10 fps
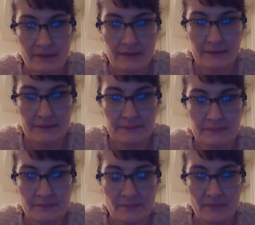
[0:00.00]

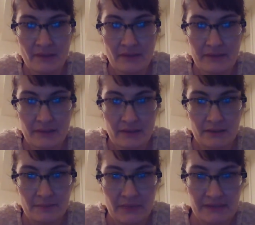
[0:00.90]
um,
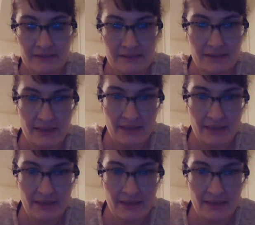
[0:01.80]
because it's an,